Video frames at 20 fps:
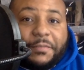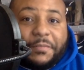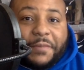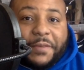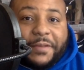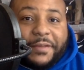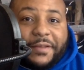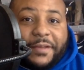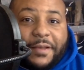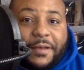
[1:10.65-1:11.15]

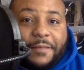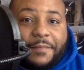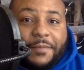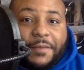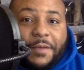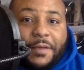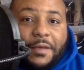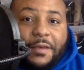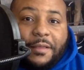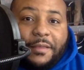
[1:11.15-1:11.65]
picked up
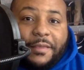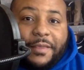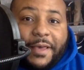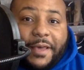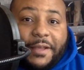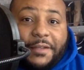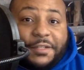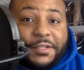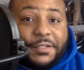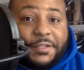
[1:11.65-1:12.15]

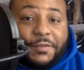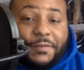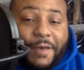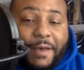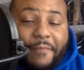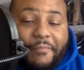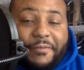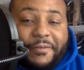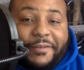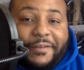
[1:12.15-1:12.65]
that just so
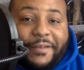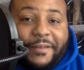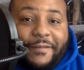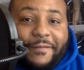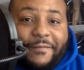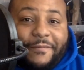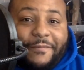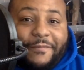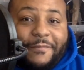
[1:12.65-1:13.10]
happen to